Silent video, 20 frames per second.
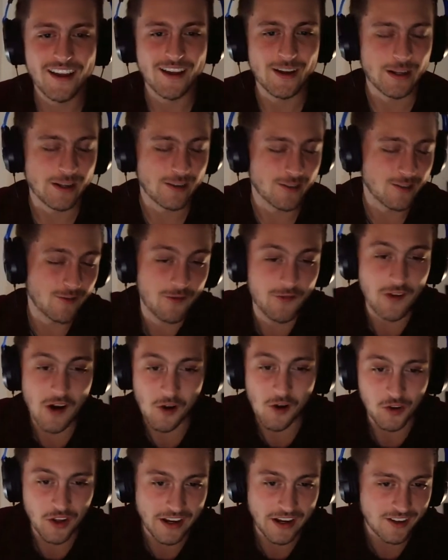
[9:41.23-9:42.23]
It
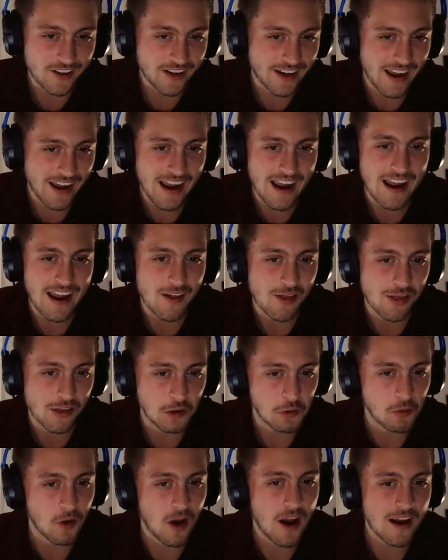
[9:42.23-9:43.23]
felt like an 8th
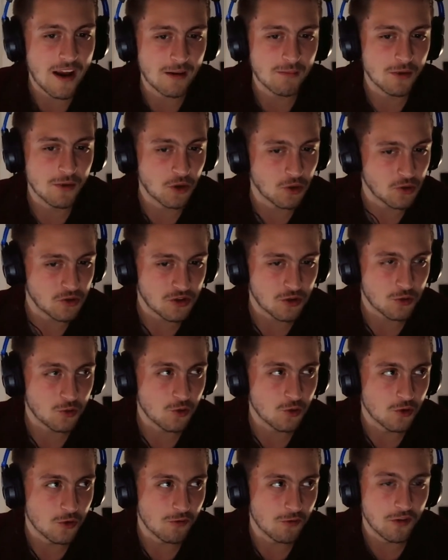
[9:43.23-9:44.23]
grade middle
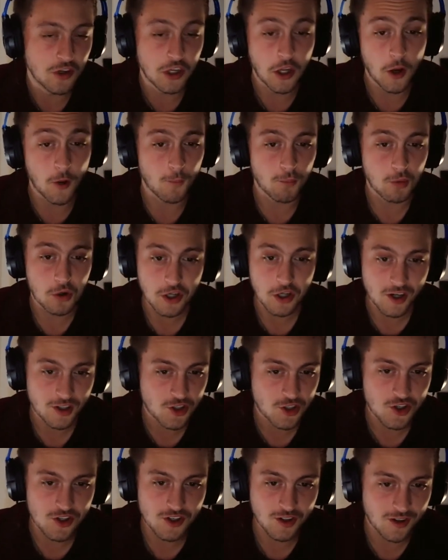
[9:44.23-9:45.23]
school video
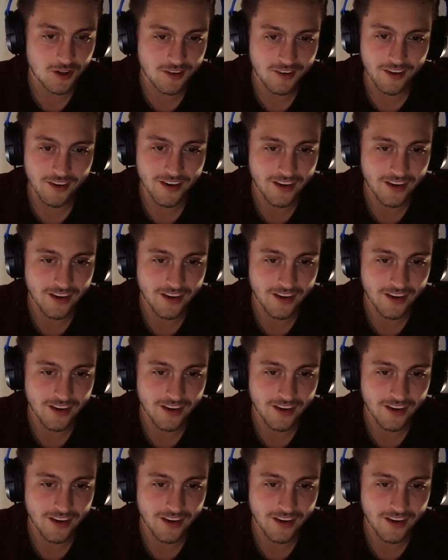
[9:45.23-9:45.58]
production.